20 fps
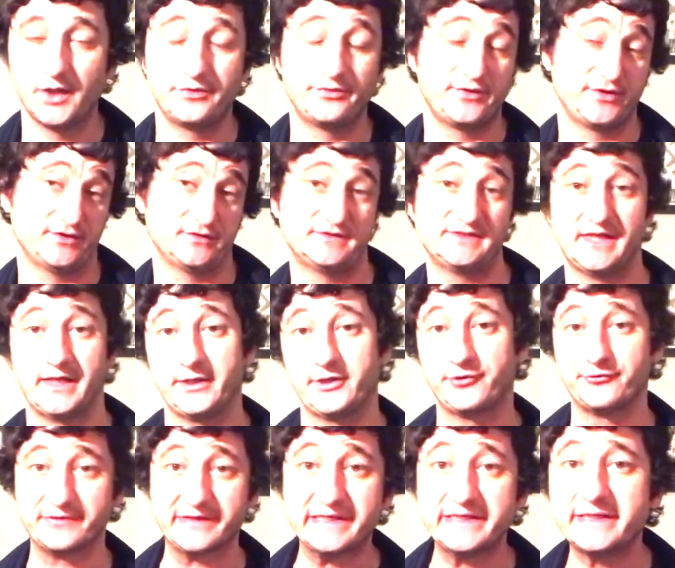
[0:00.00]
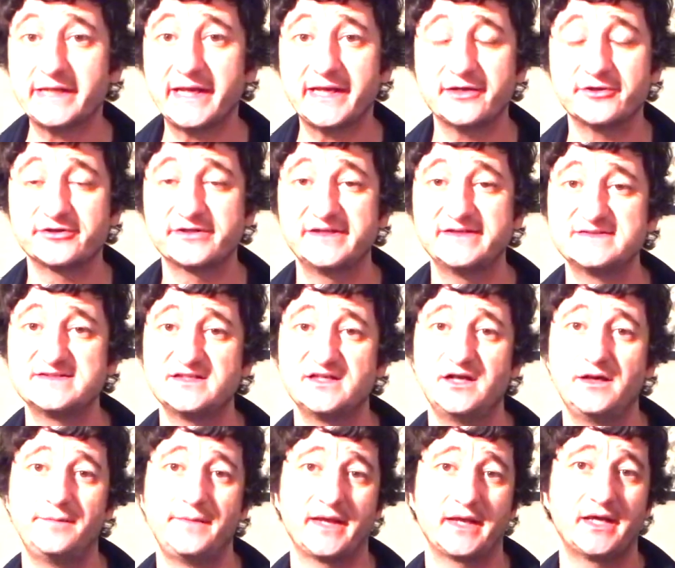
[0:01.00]
there's like green
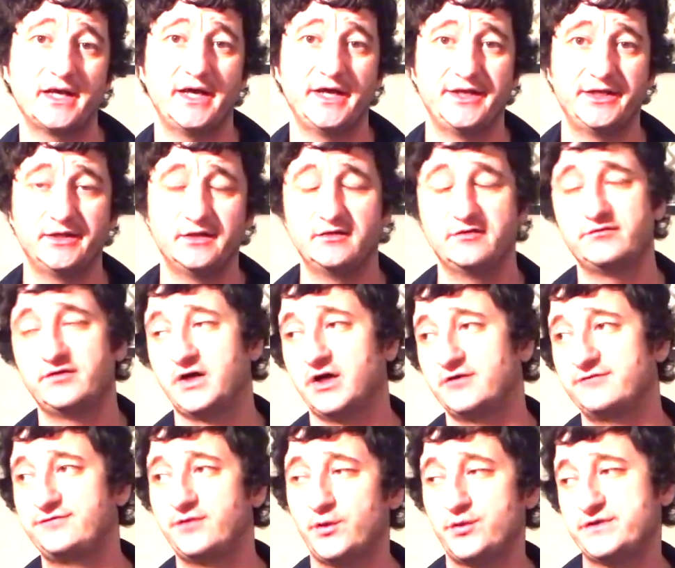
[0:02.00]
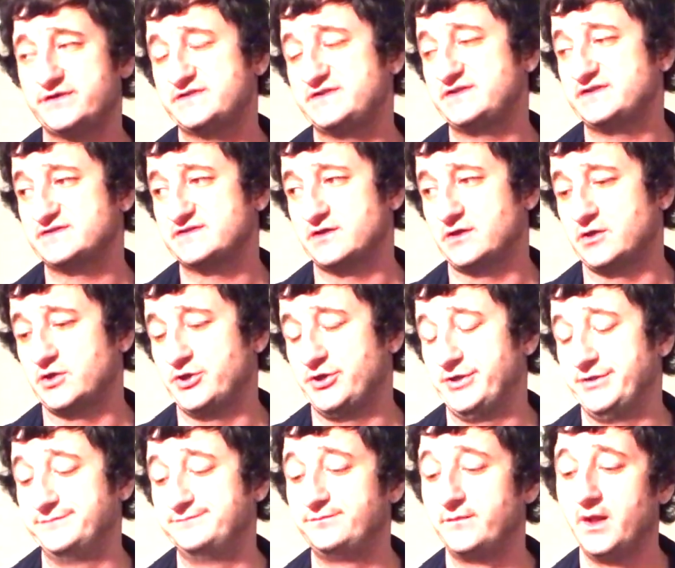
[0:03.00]
anarchism that kind of focuses
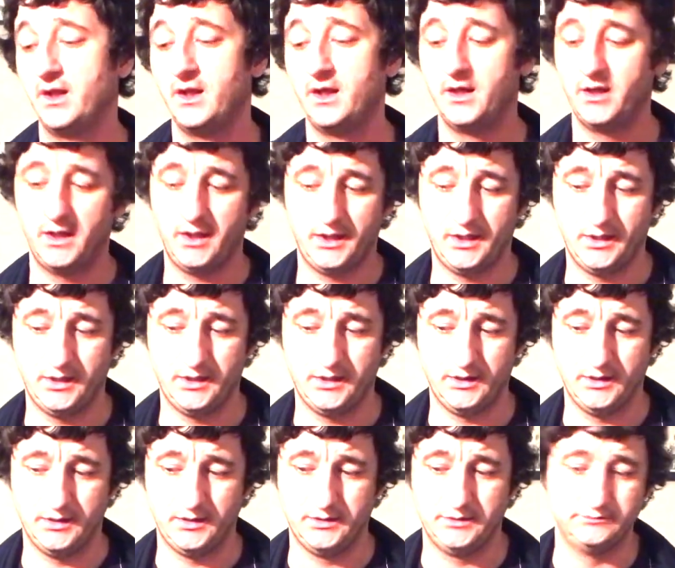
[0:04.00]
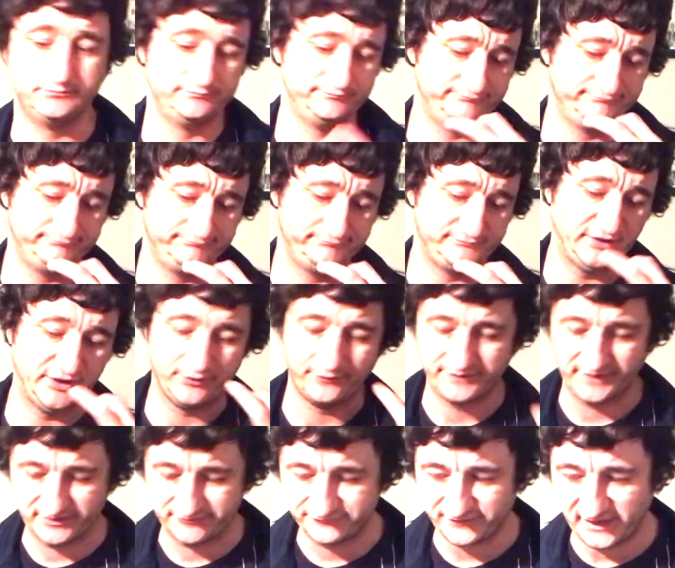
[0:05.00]
on
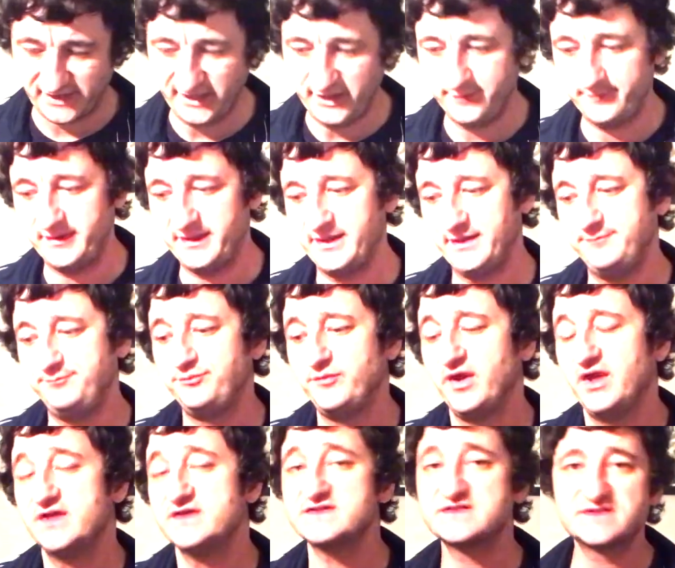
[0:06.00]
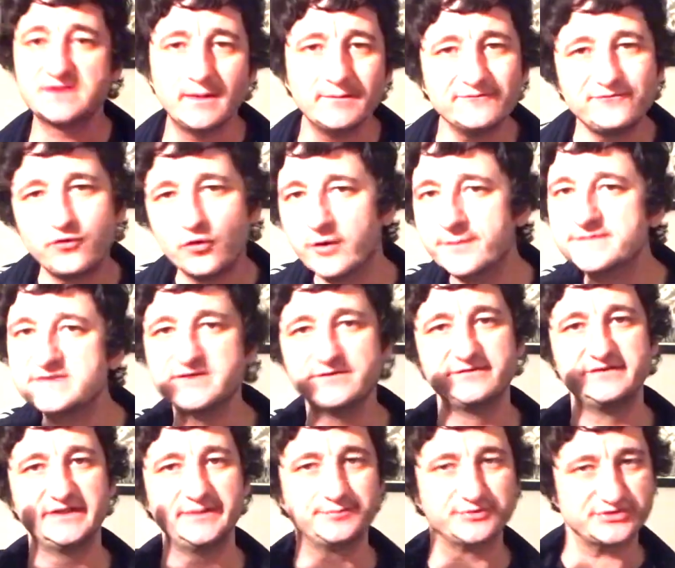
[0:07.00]
the environment. Some forms of
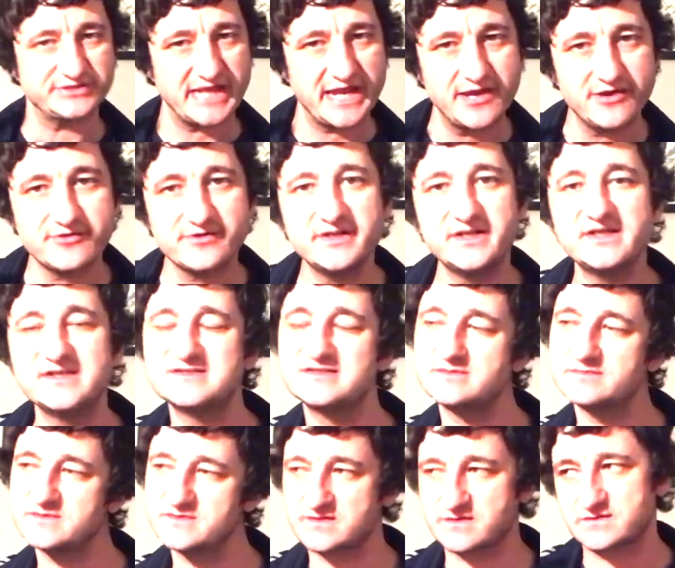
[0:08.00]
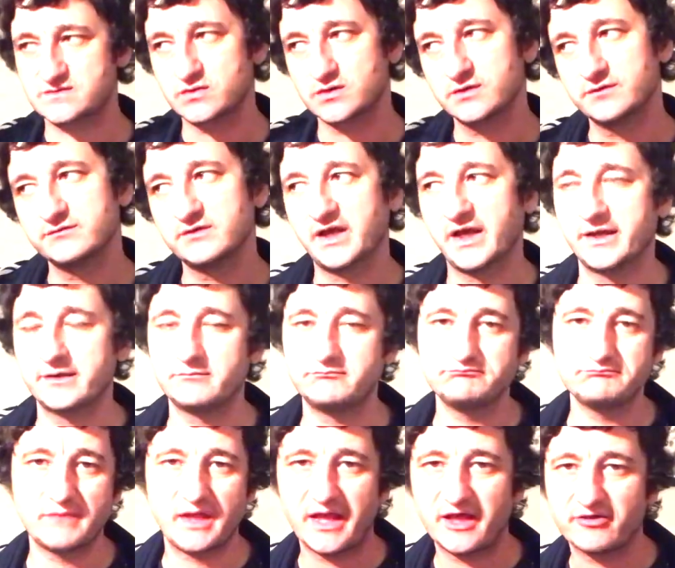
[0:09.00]
libertarianism. There's a sort of like
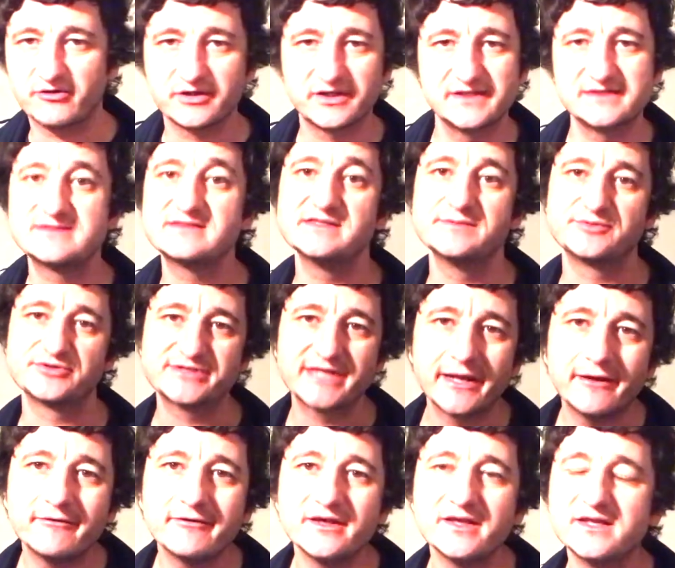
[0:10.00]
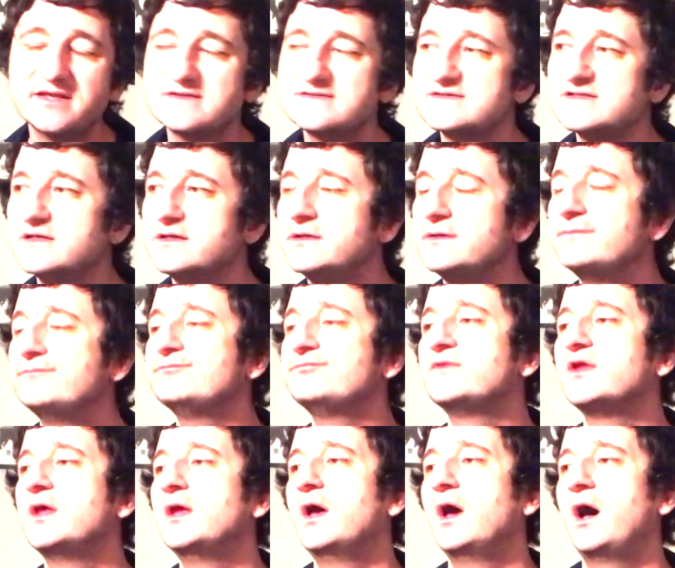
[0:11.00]
anarchist libertarianism.
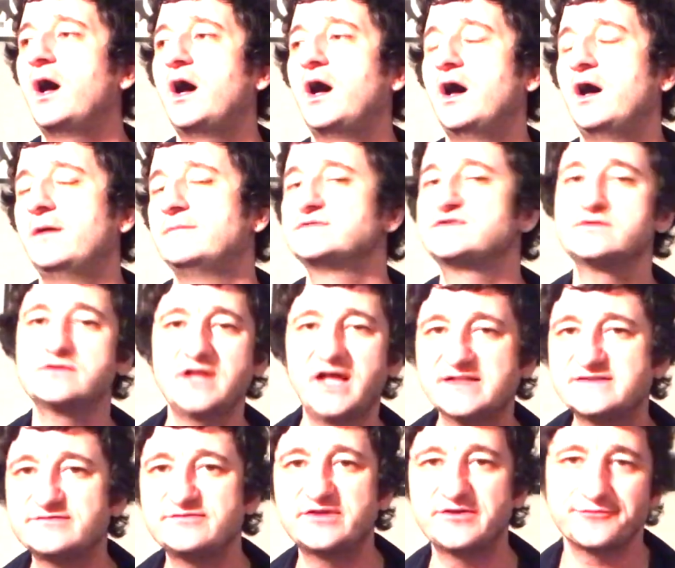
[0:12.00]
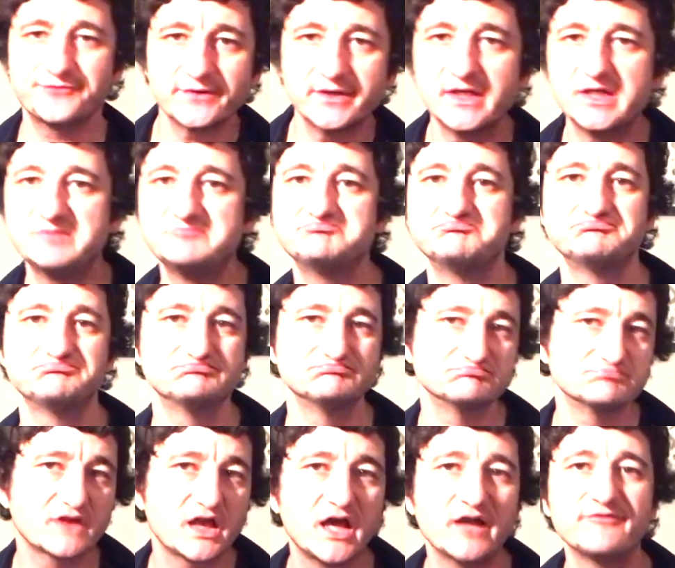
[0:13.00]
So lots of different
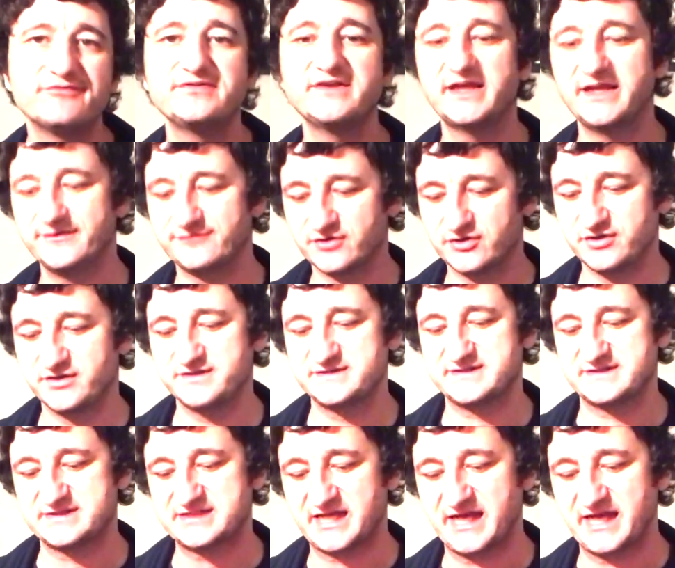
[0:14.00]
kind of flavors and